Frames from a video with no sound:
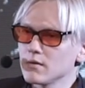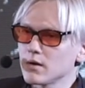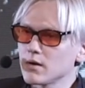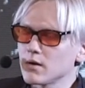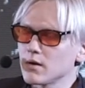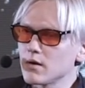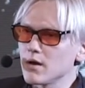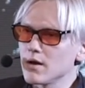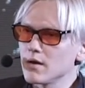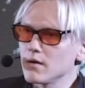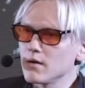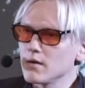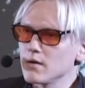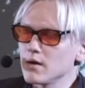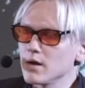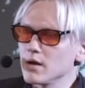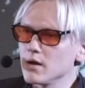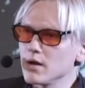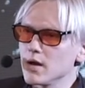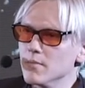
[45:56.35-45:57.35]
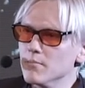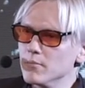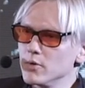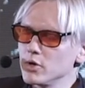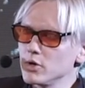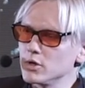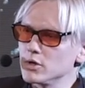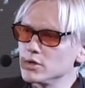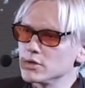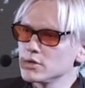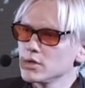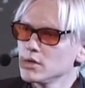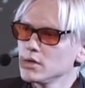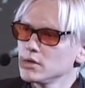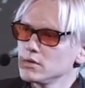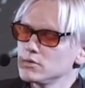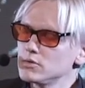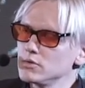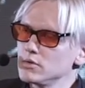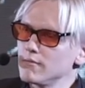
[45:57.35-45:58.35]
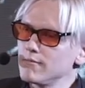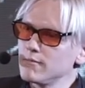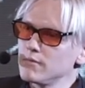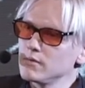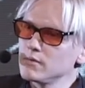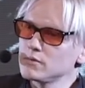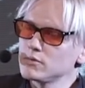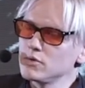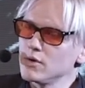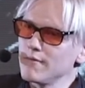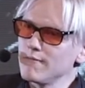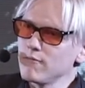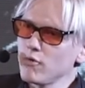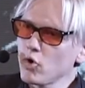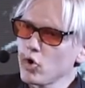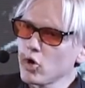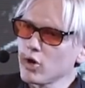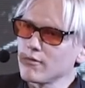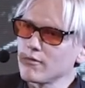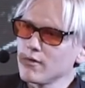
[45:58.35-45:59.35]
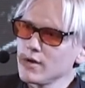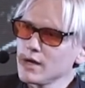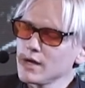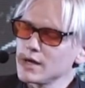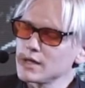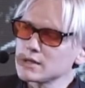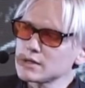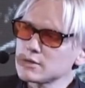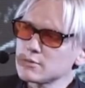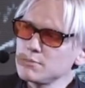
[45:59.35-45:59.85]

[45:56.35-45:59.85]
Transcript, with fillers: uh, emerge, to, to evolve as